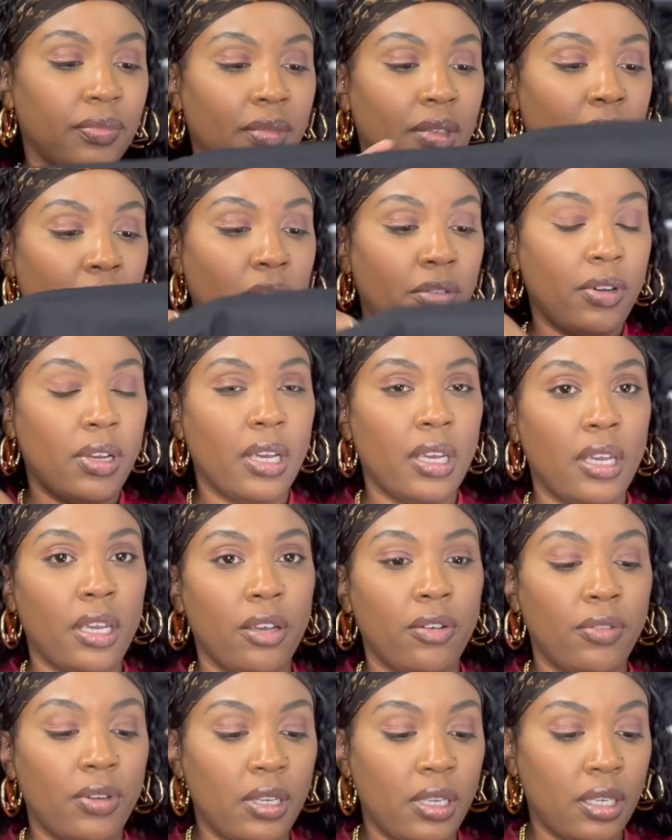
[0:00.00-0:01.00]
All right,
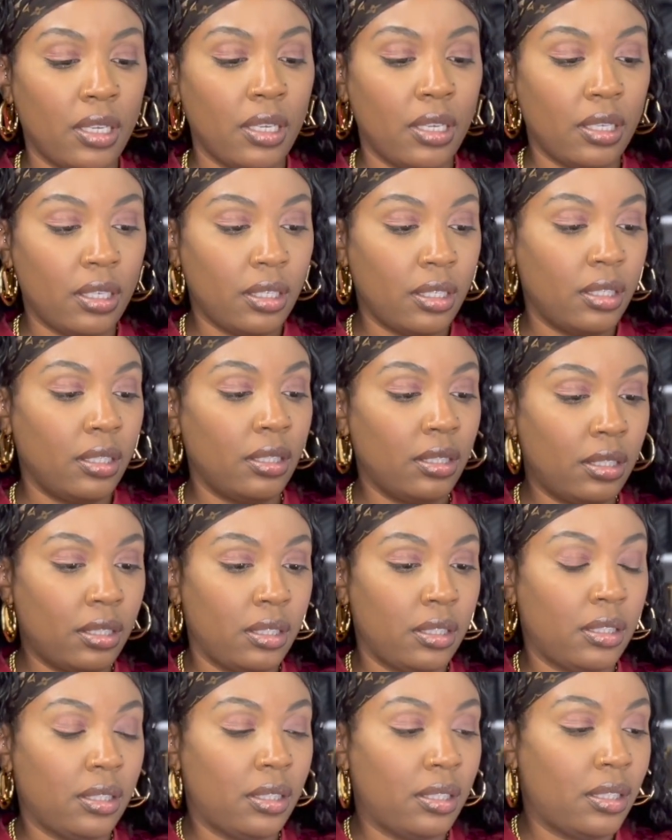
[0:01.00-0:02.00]
here it
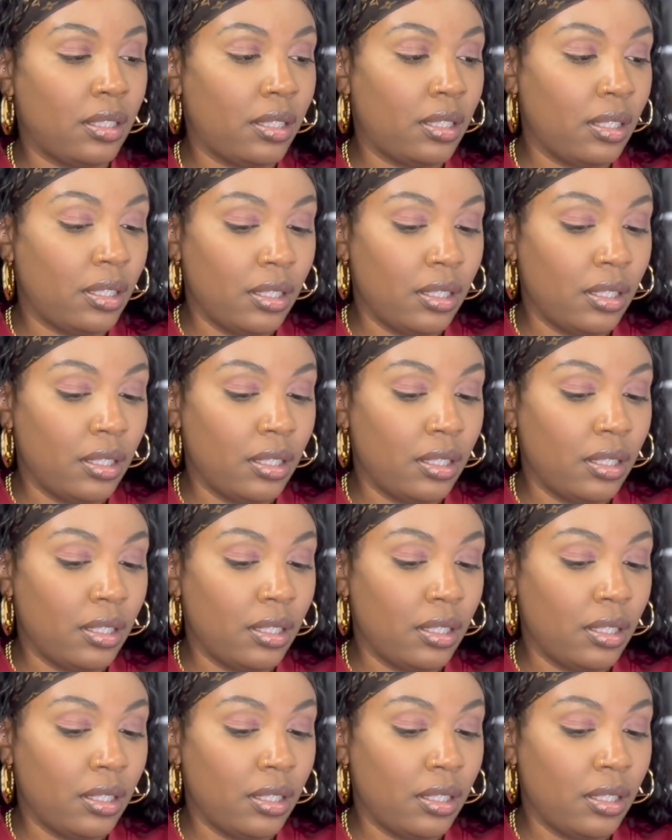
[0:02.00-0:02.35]
is.